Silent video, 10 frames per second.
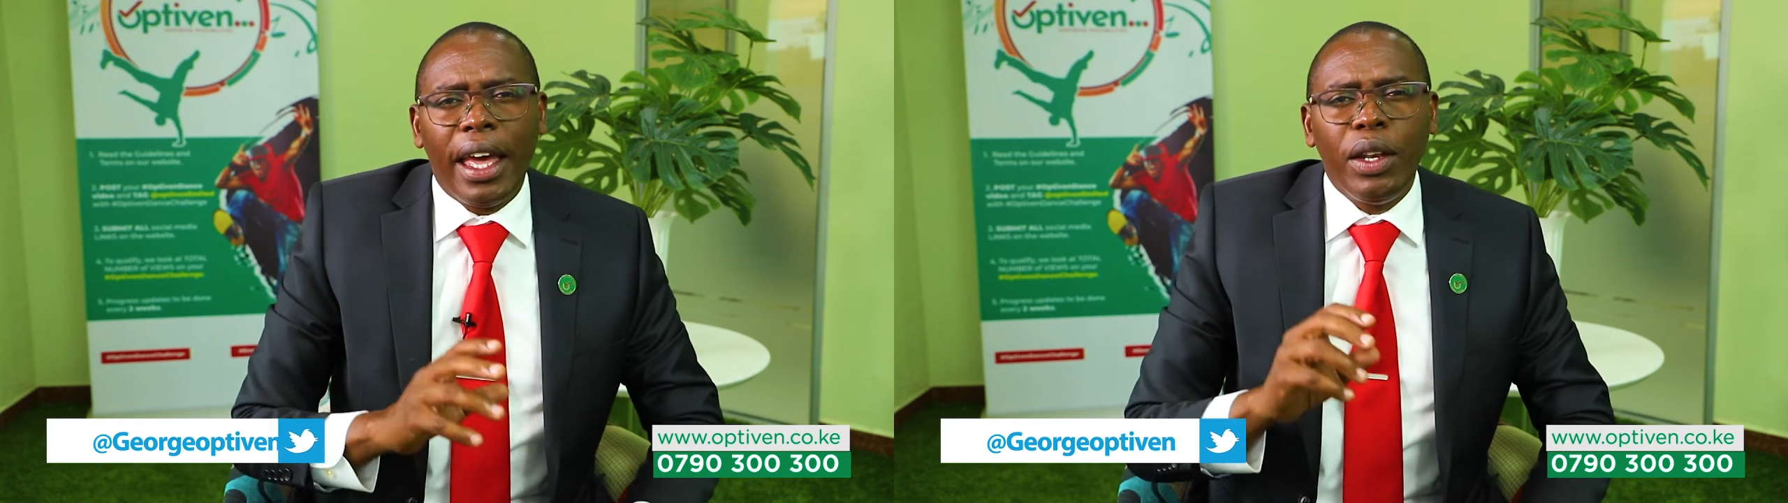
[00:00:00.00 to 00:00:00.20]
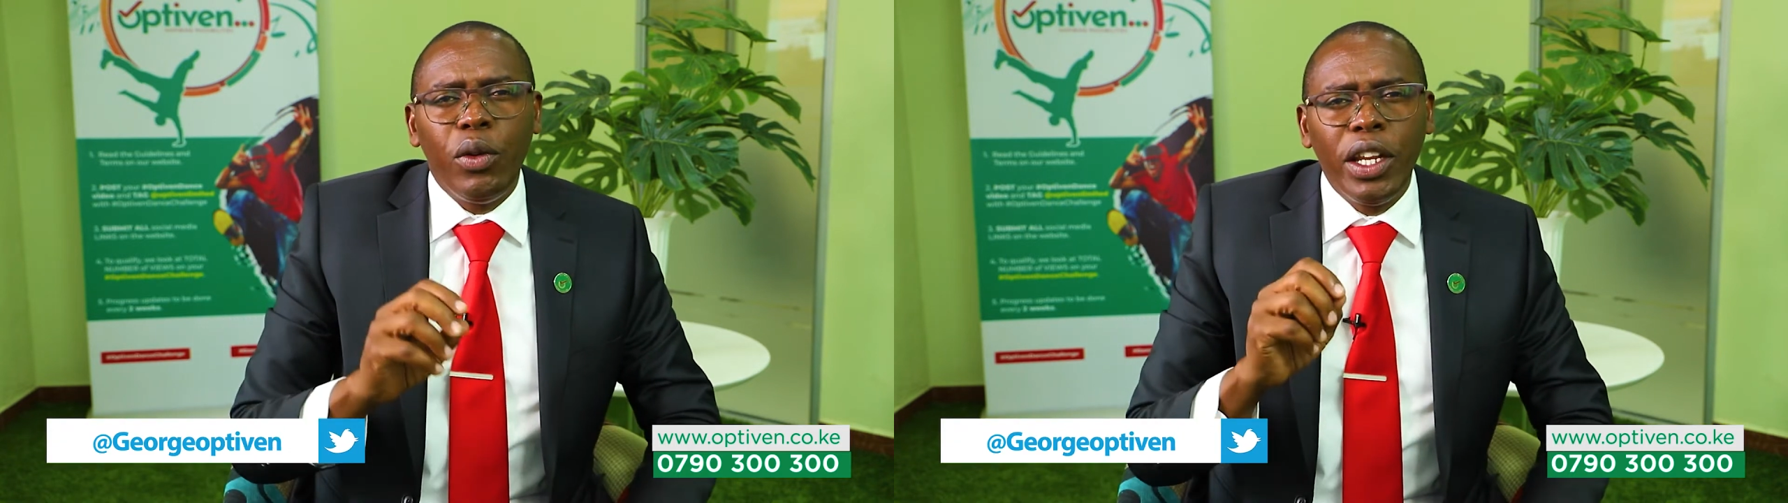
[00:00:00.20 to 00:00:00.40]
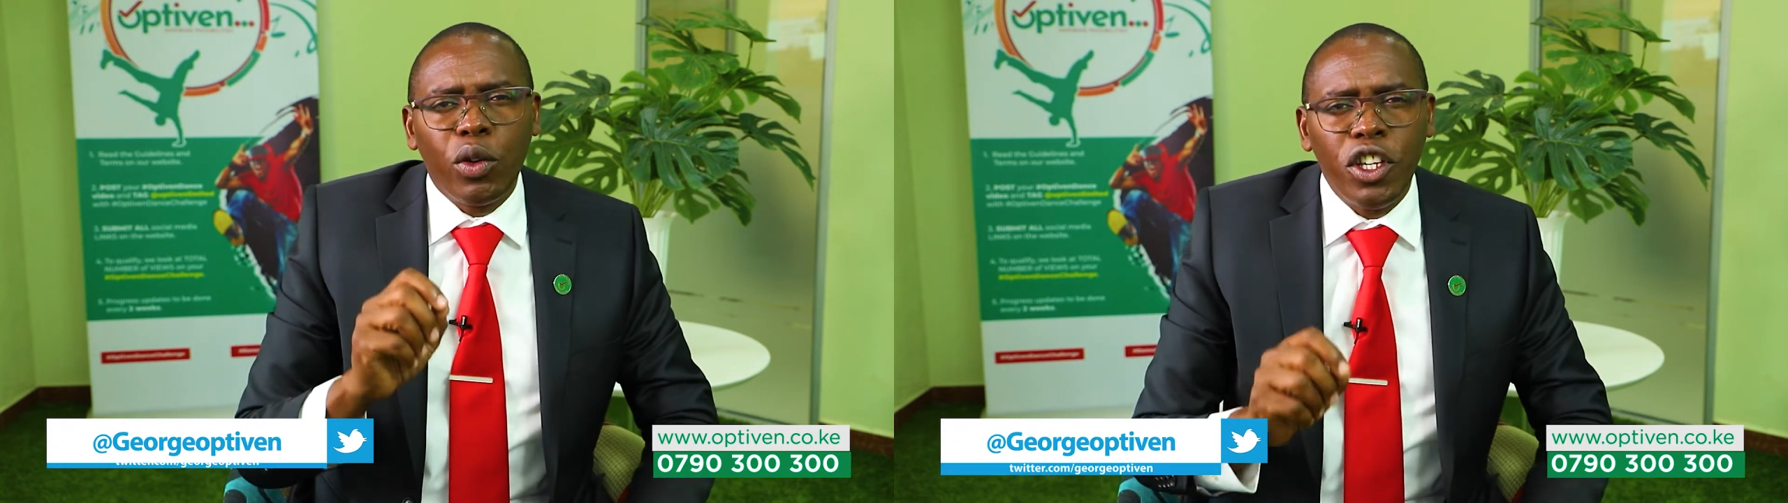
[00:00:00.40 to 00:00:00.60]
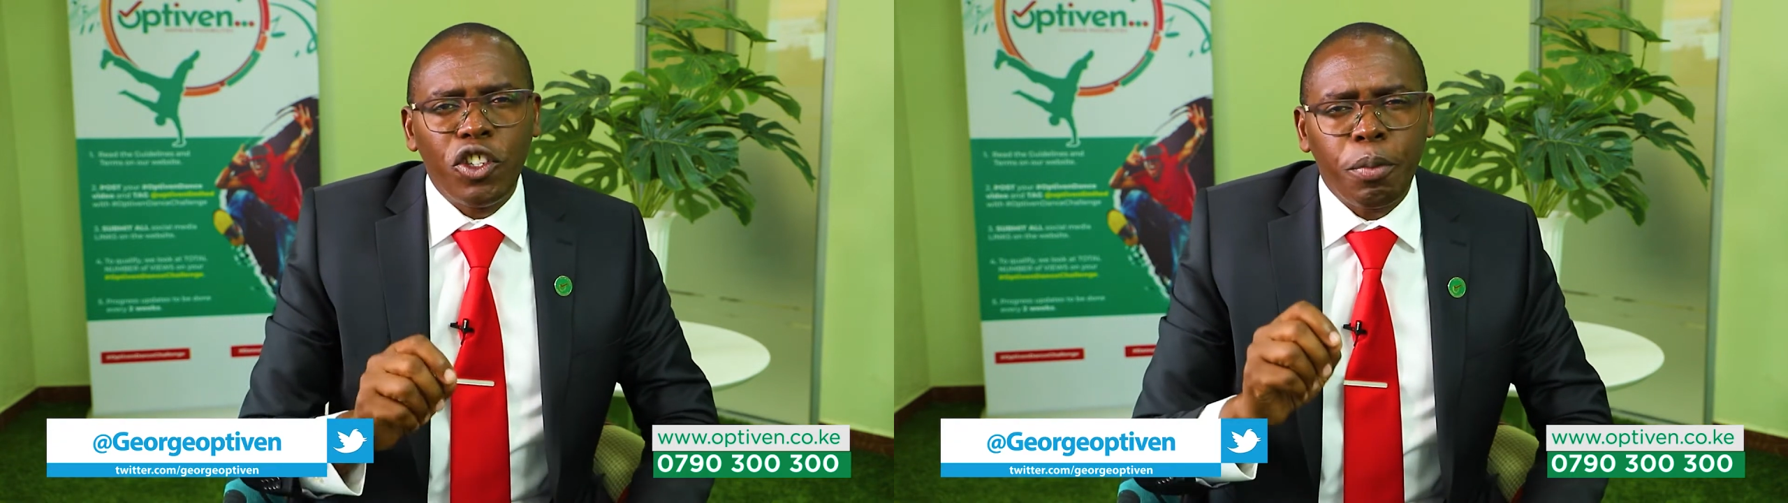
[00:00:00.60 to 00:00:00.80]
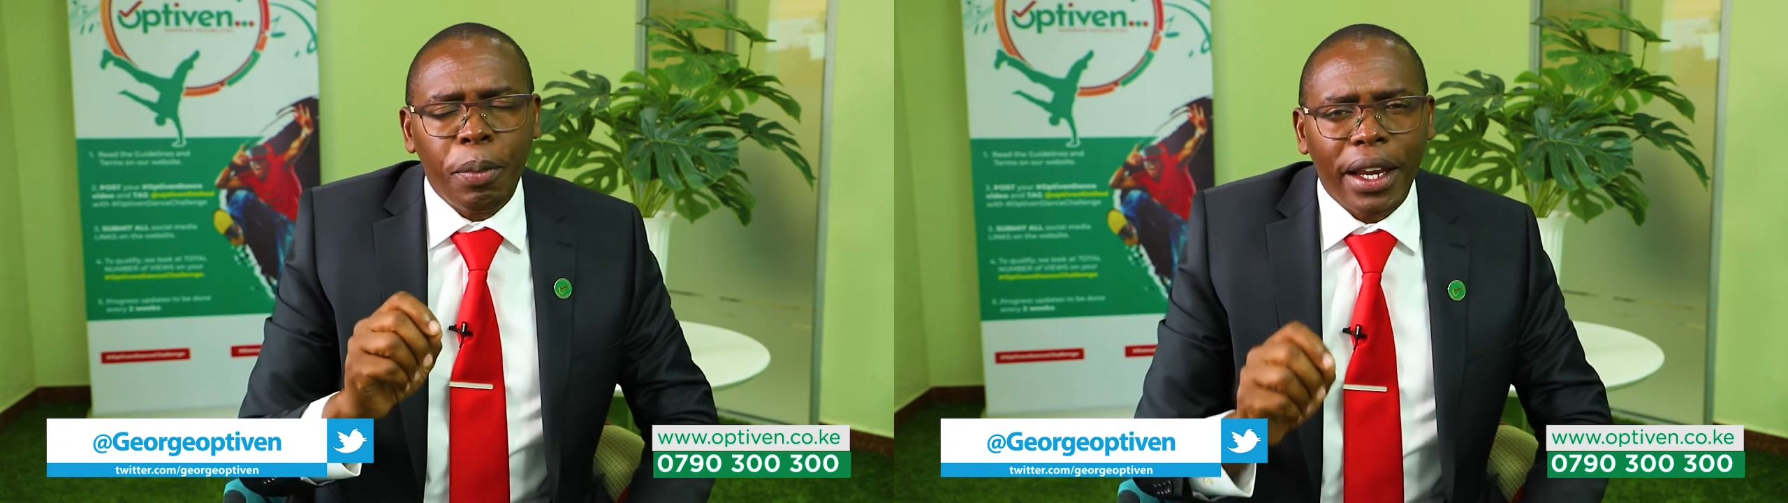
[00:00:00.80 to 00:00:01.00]
and we need to
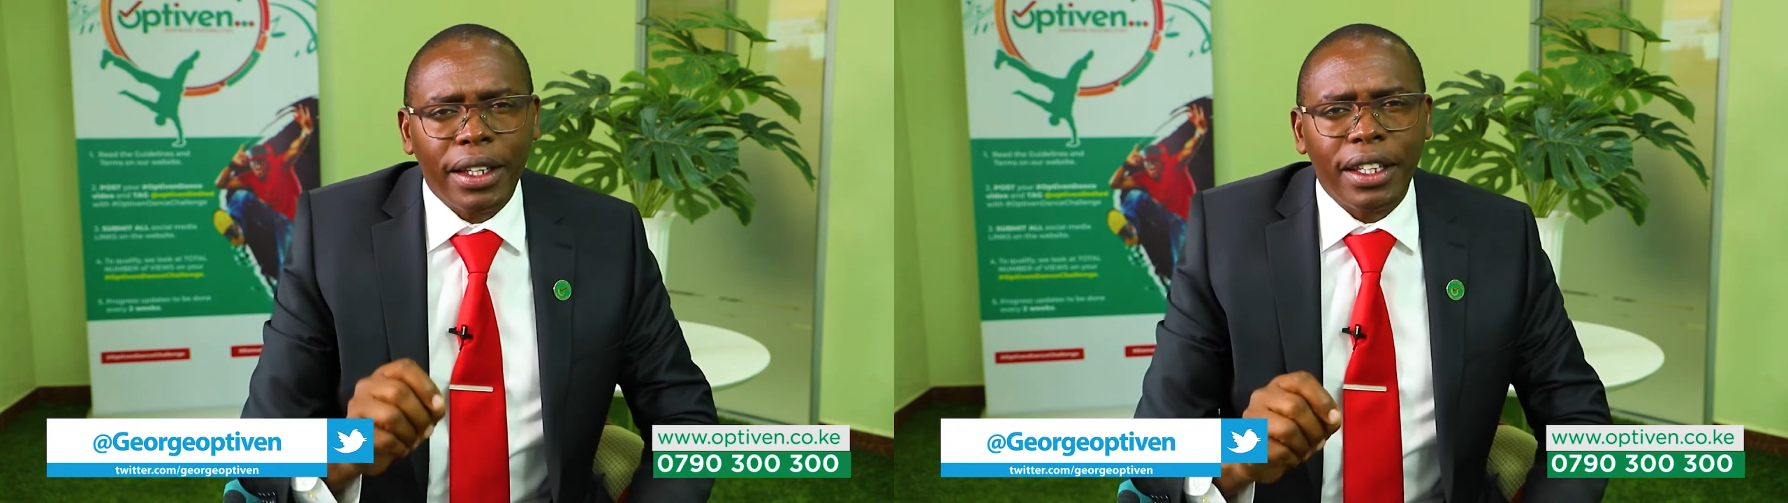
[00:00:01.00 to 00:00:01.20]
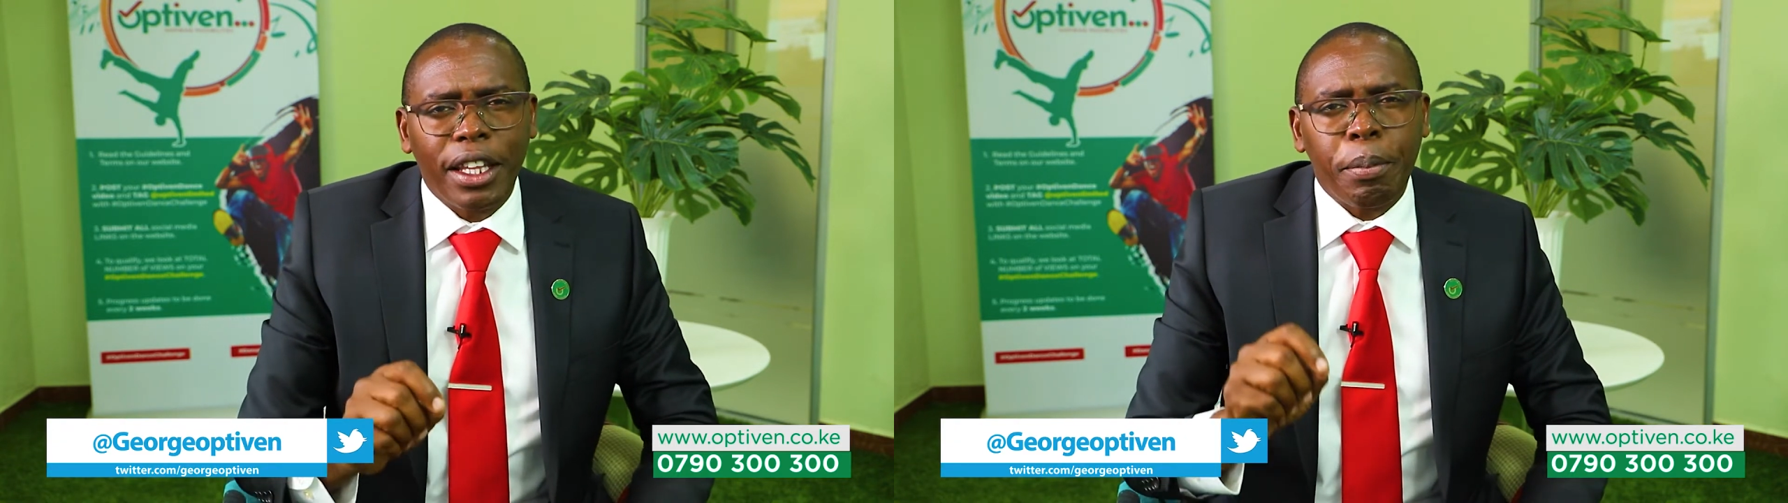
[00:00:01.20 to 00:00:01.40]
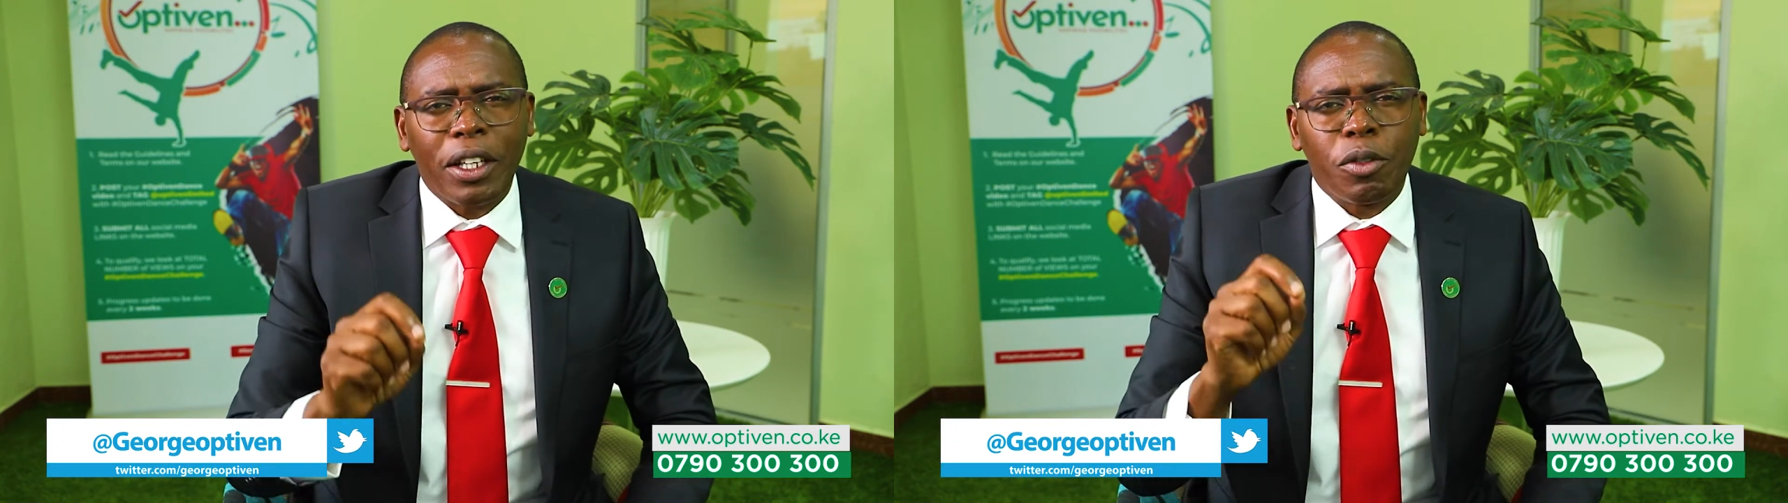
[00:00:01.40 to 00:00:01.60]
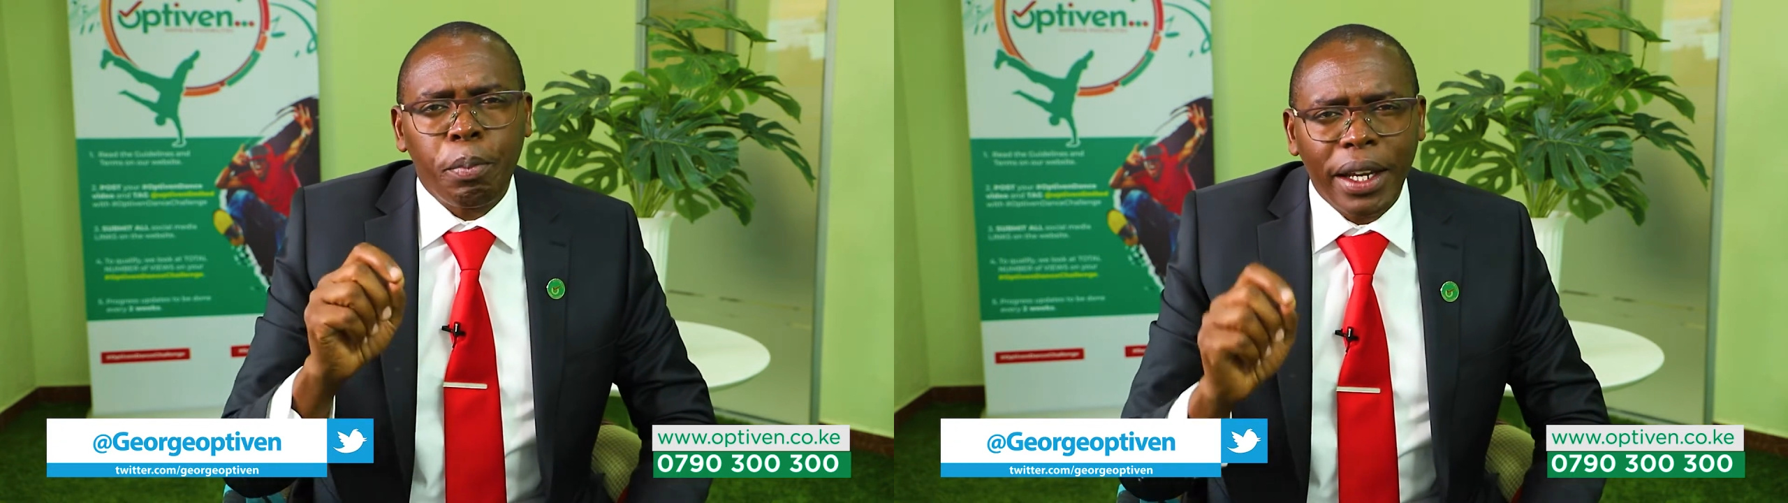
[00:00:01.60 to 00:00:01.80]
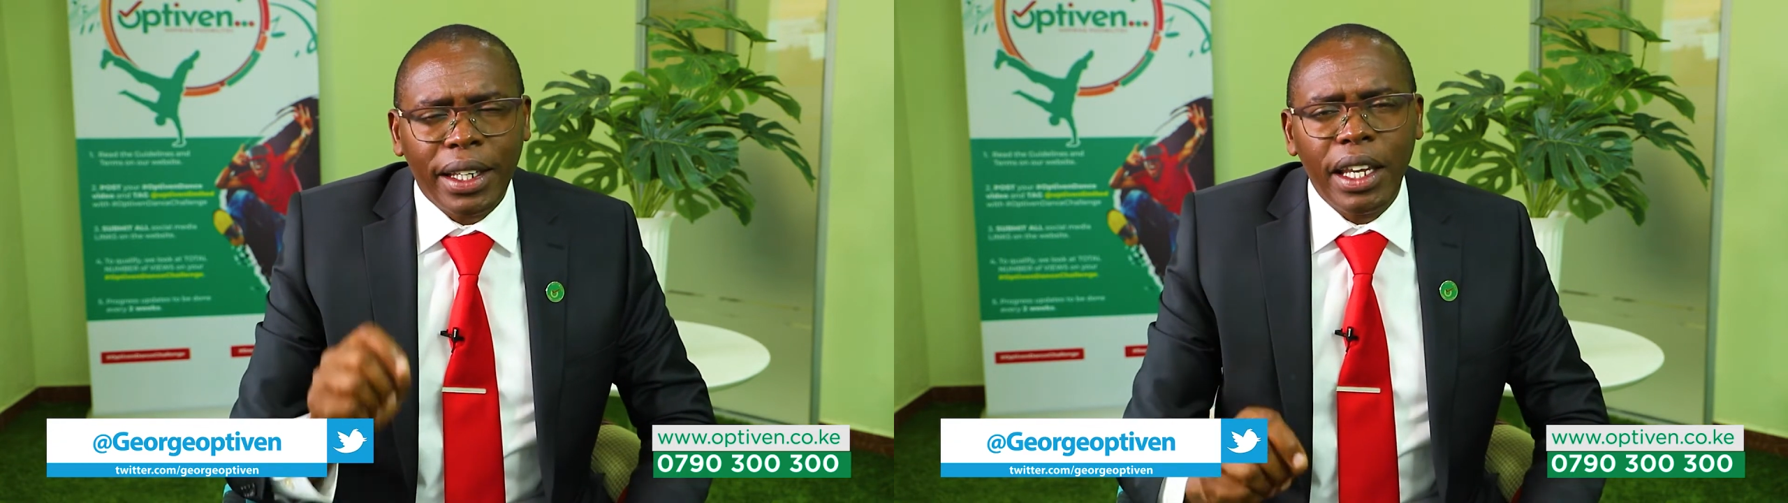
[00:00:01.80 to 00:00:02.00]
respect the
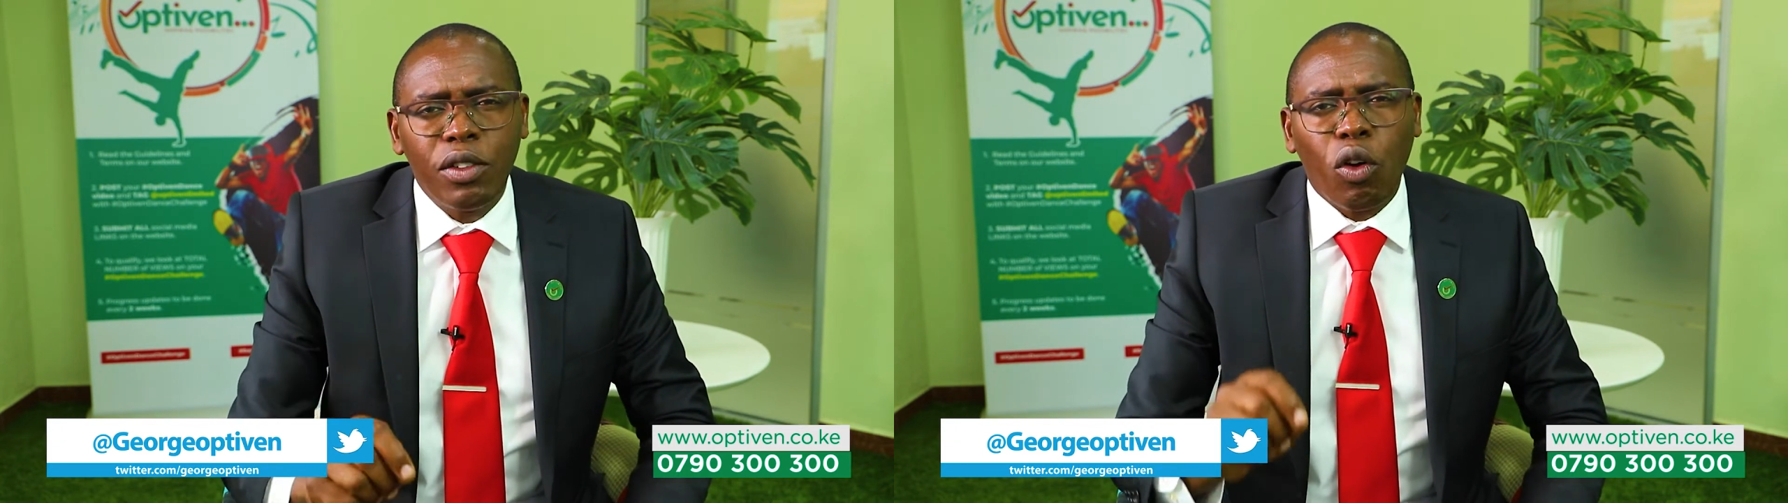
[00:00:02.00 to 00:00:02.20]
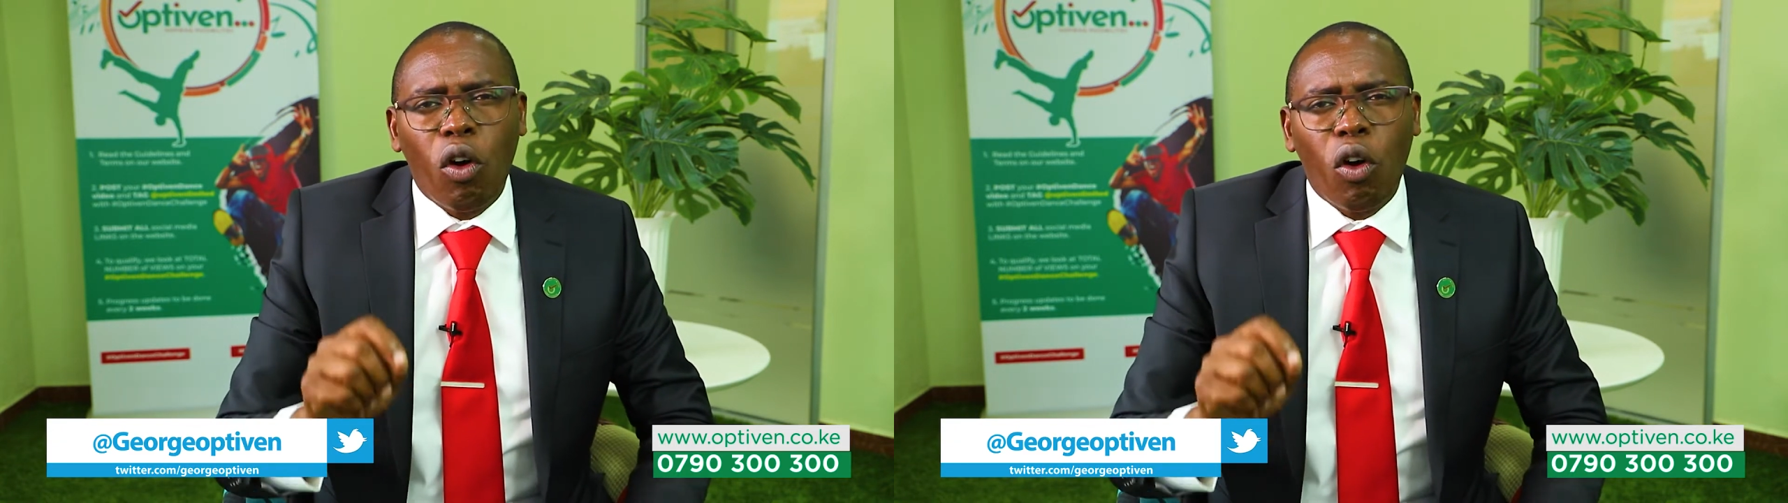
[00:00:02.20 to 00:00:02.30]
perspectives